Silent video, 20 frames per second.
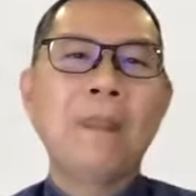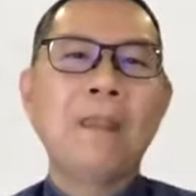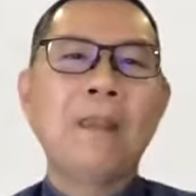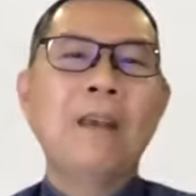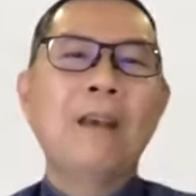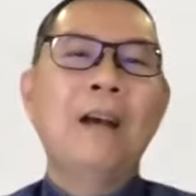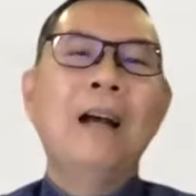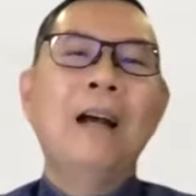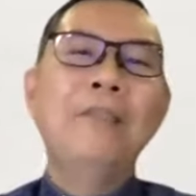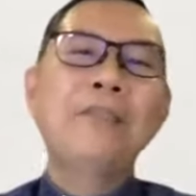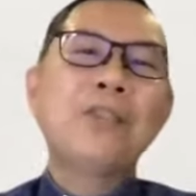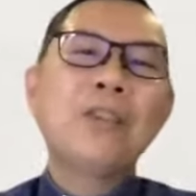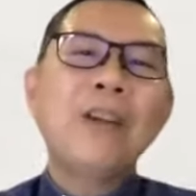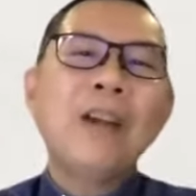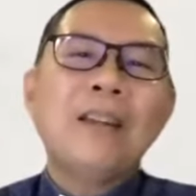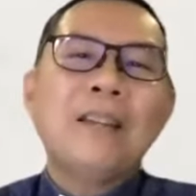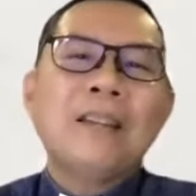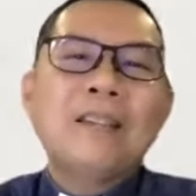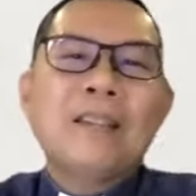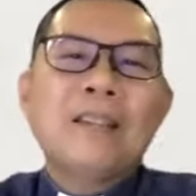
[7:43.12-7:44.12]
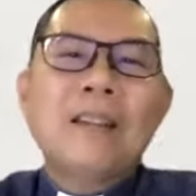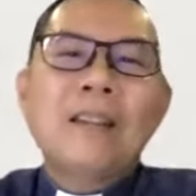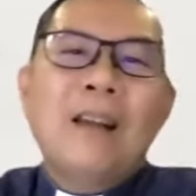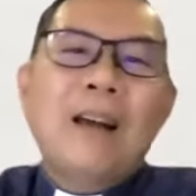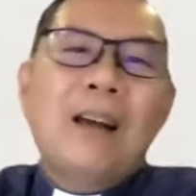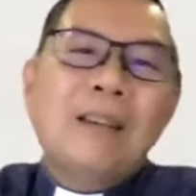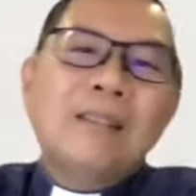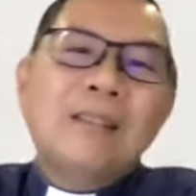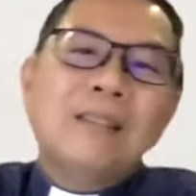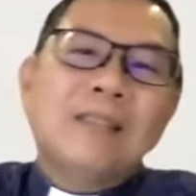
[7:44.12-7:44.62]
I've shared in the
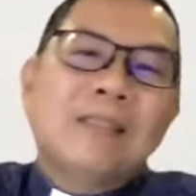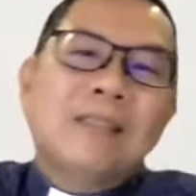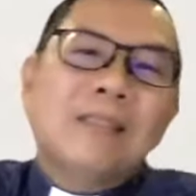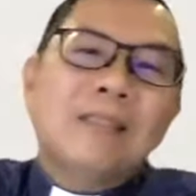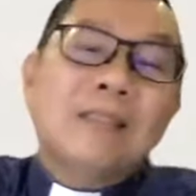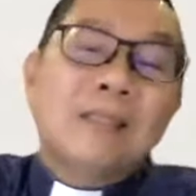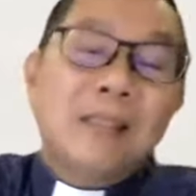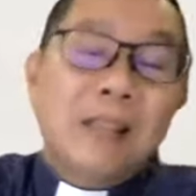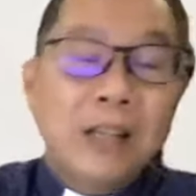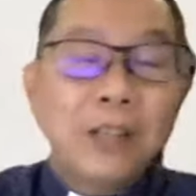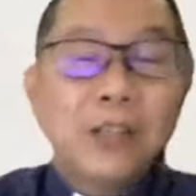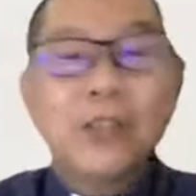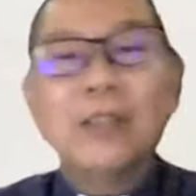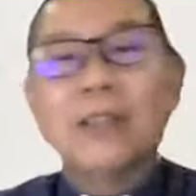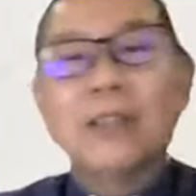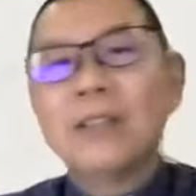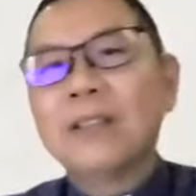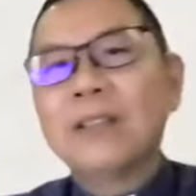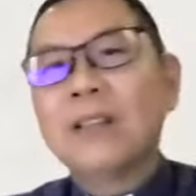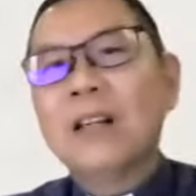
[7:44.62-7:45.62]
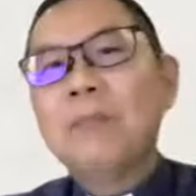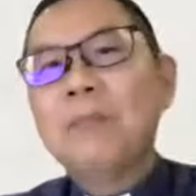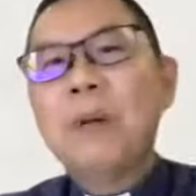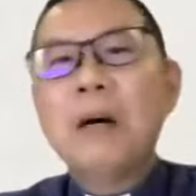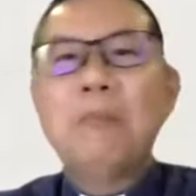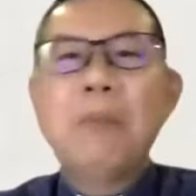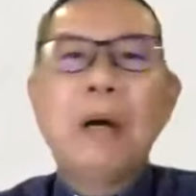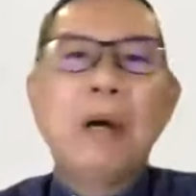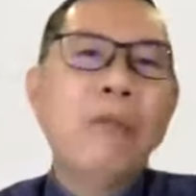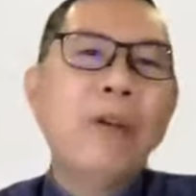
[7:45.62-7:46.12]
last session
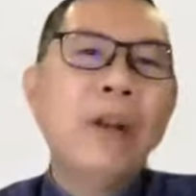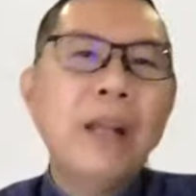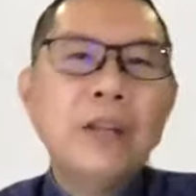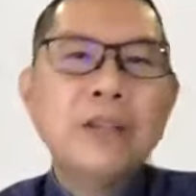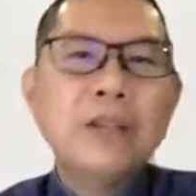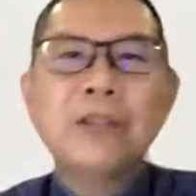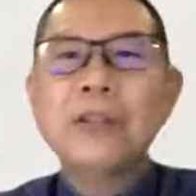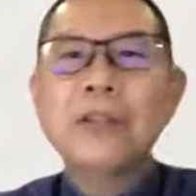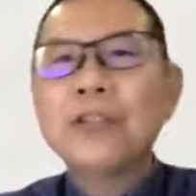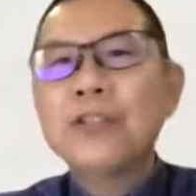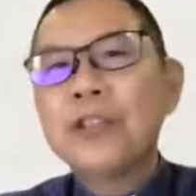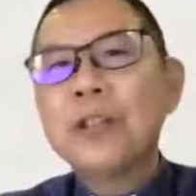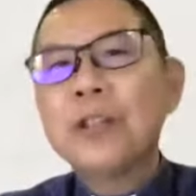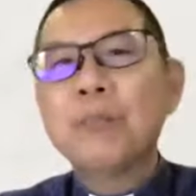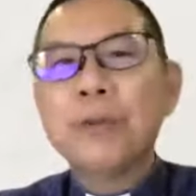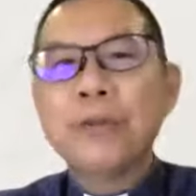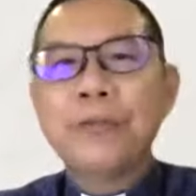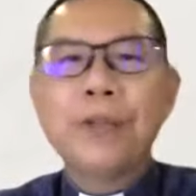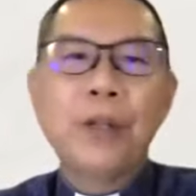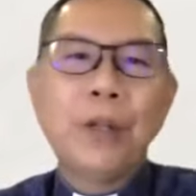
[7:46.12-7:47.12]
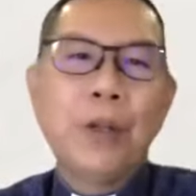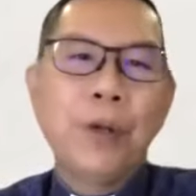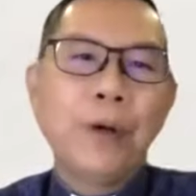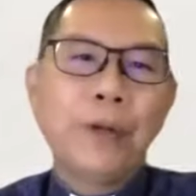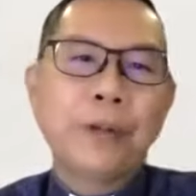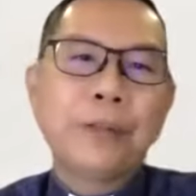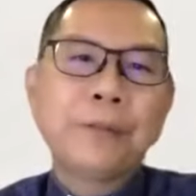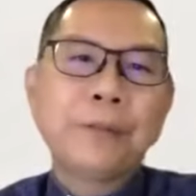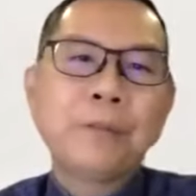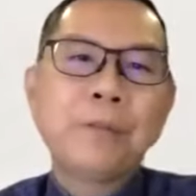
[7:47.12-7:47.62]
about my relationship with the
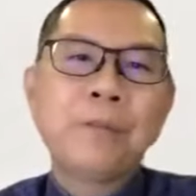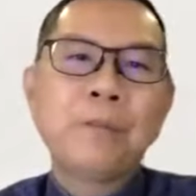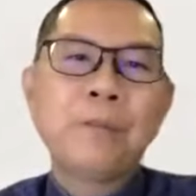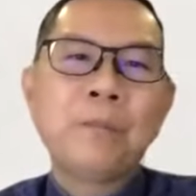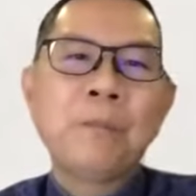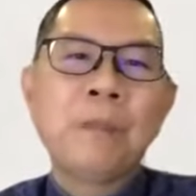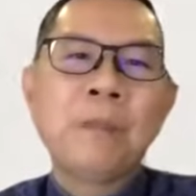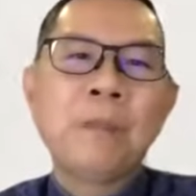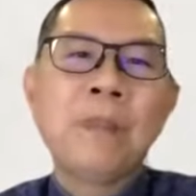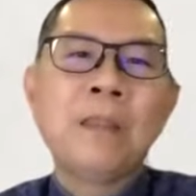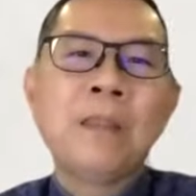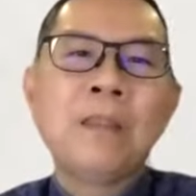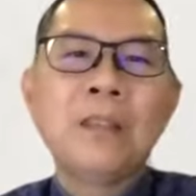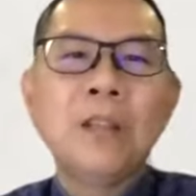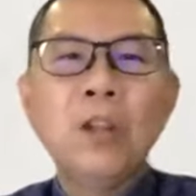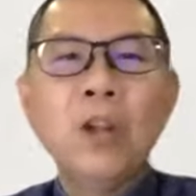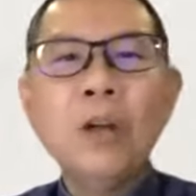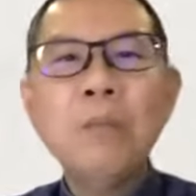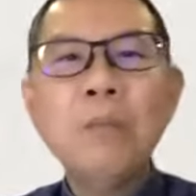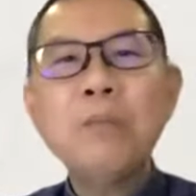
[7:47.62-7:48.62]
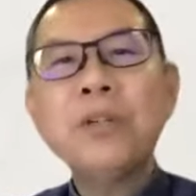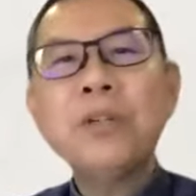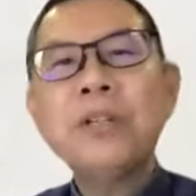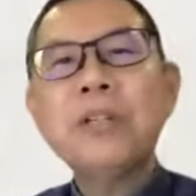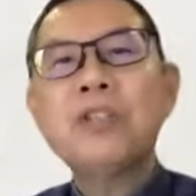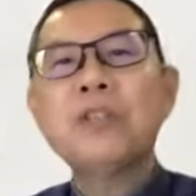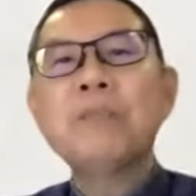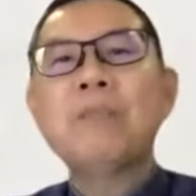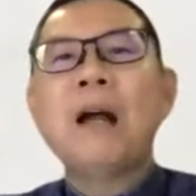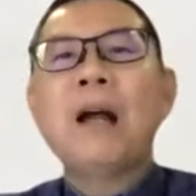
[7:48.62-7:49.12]
Lord. The Lord put
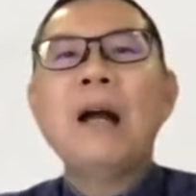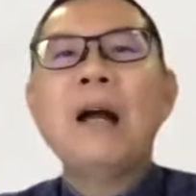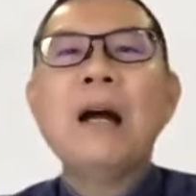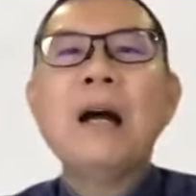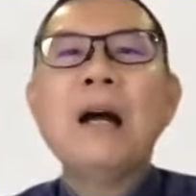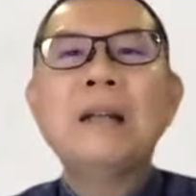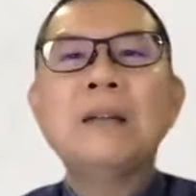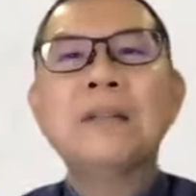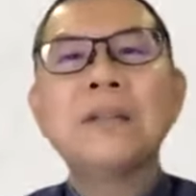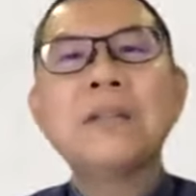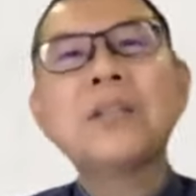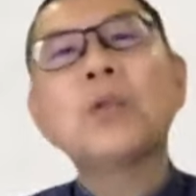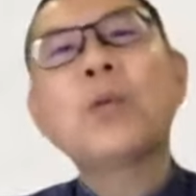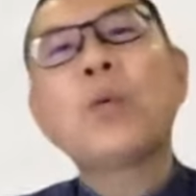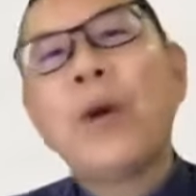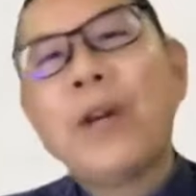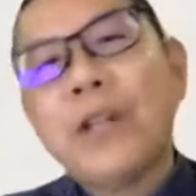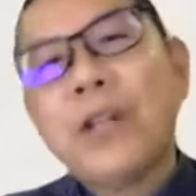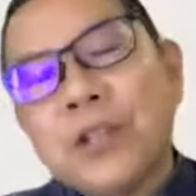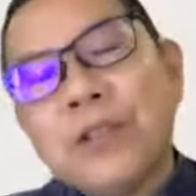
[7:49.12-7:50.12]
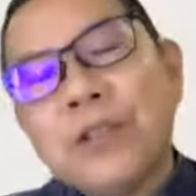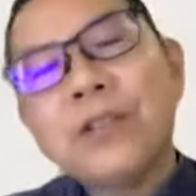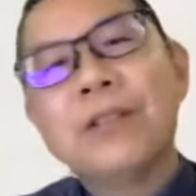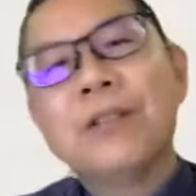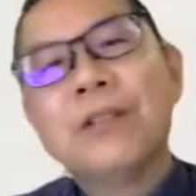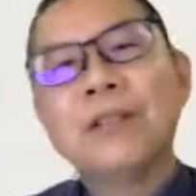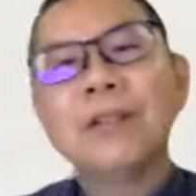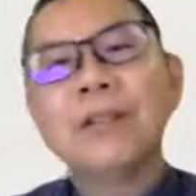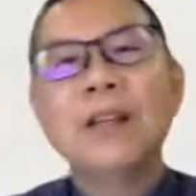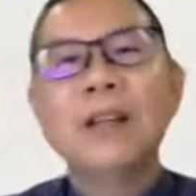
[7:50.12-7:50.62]
into my heart this
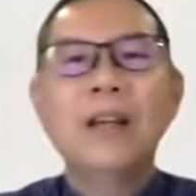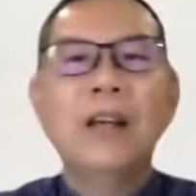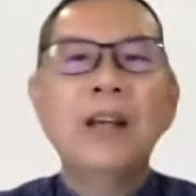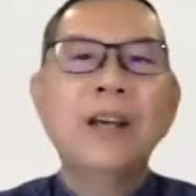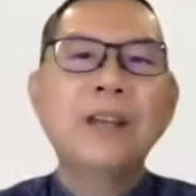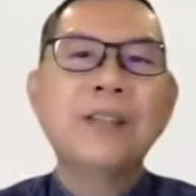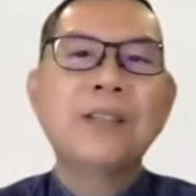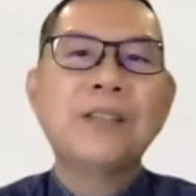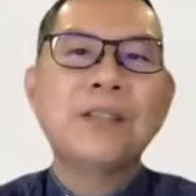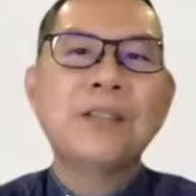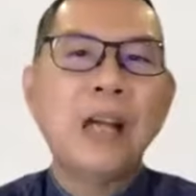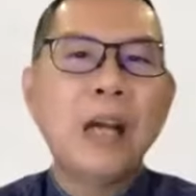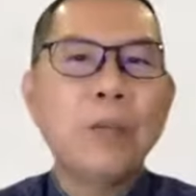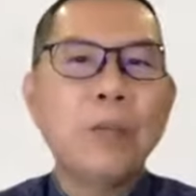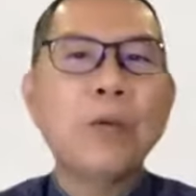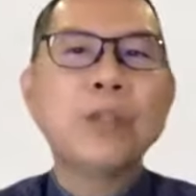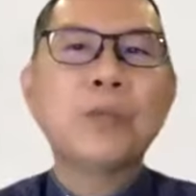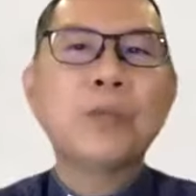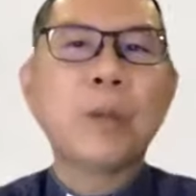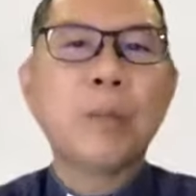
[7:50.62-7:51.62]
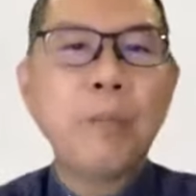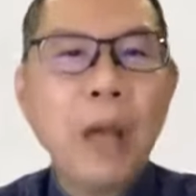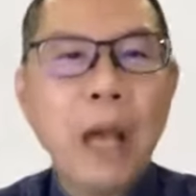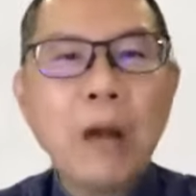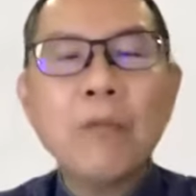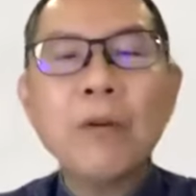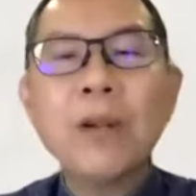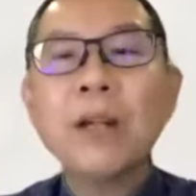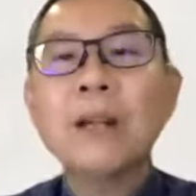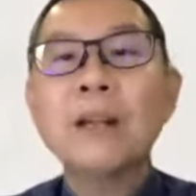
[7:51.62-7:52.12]
question as I was
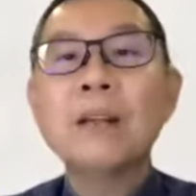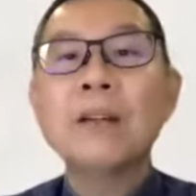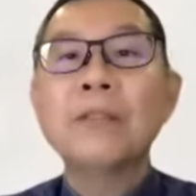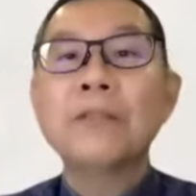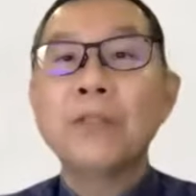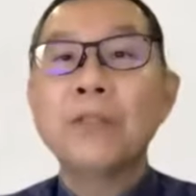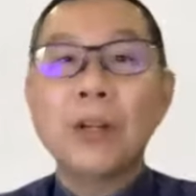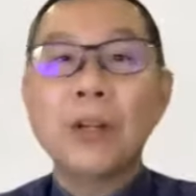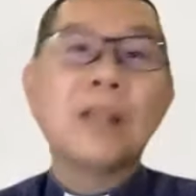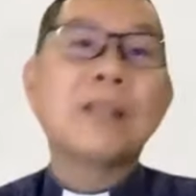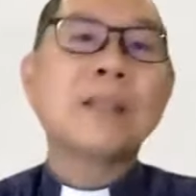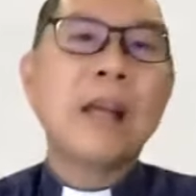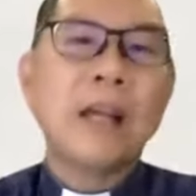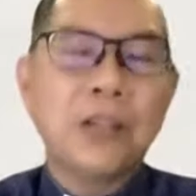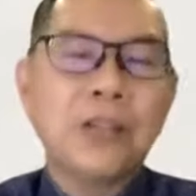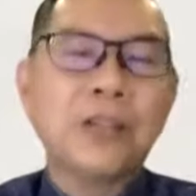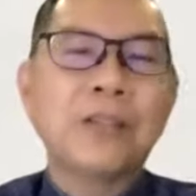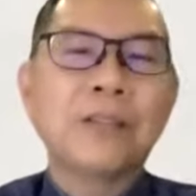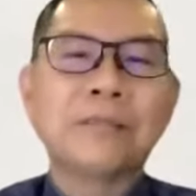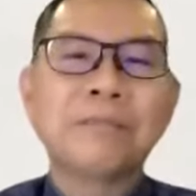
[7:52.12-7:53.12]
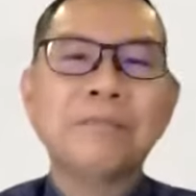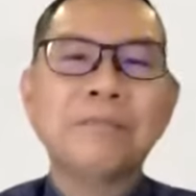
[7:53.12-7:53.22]
preparing for the session.